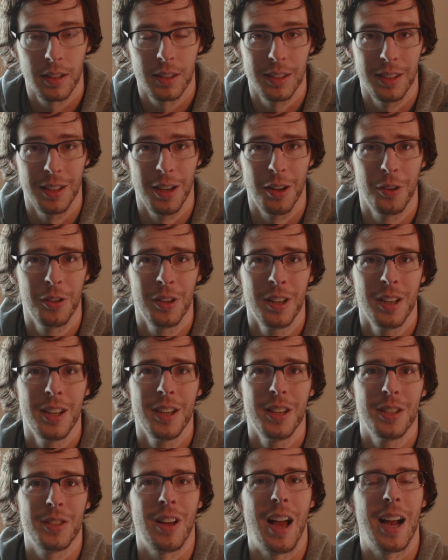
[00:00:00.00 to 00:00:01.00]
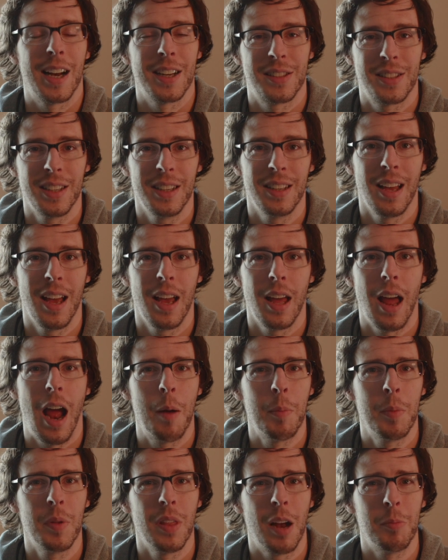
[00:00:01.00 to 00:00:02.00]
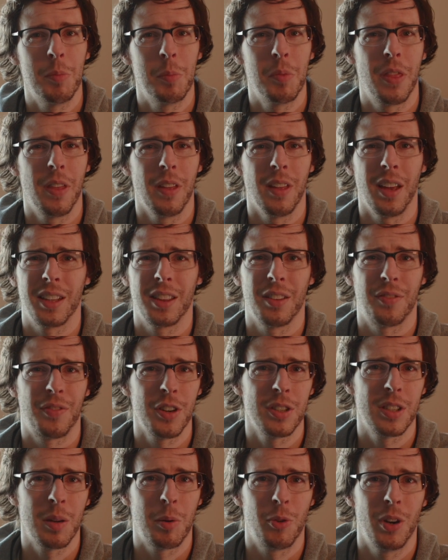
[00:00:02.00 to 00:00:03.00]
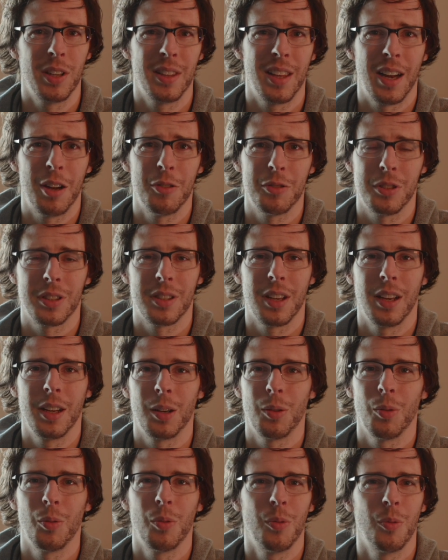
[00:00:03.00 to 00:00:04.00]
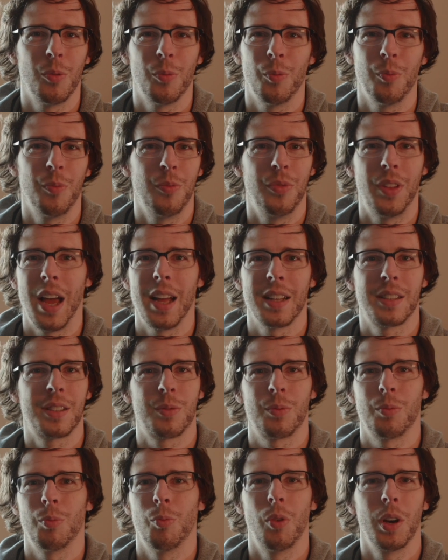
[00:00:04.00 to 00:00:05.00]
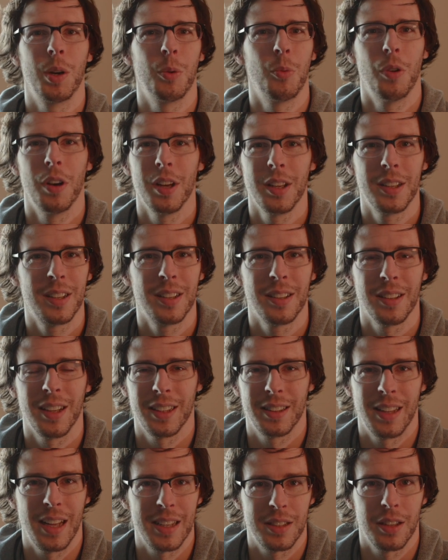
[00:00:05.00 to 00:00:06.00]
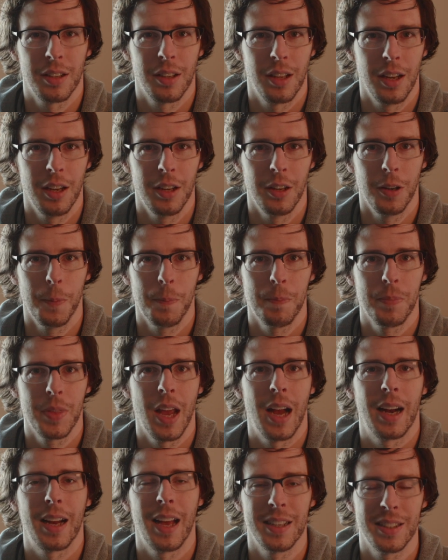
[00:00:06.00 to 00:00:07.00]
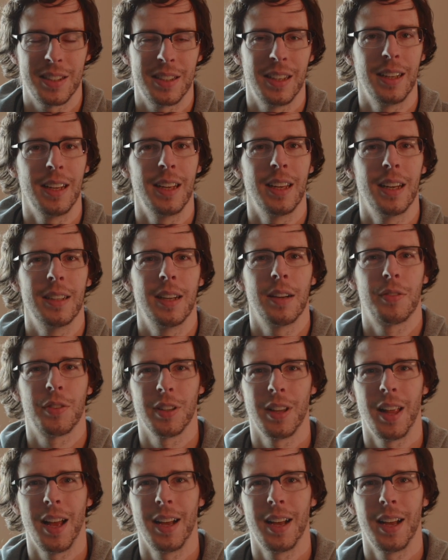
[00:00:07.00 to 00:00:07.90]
you know? So I can see that. I remember that, like the first time I read that, I was just like, wait, what? Like that's not gonna help. I kind of see it in a different